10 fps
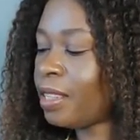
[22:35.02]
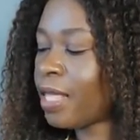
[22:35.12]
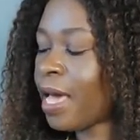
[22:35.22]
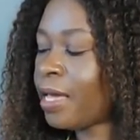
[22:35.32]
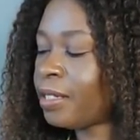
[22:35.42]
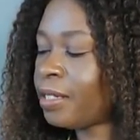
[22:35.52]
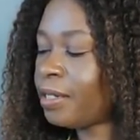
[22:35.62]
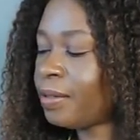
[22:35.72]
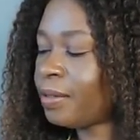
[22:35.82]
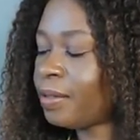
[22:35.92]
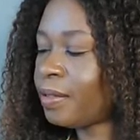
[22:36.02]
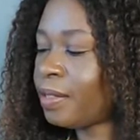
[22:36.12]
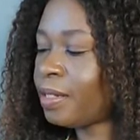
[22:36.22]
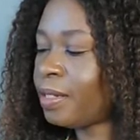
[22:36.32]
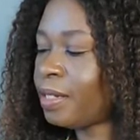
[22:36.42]
that
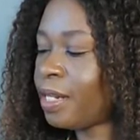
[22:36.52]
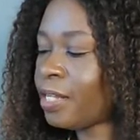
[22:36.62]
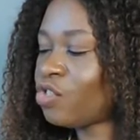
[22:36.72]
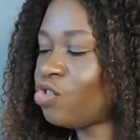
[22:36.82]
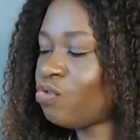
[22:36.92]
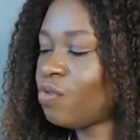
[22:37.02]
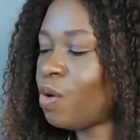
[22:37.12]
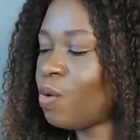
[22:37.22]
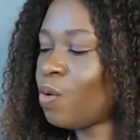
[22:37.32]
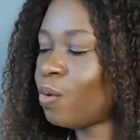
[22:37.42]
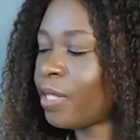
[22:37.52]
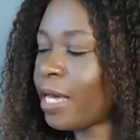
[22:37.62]
lets you know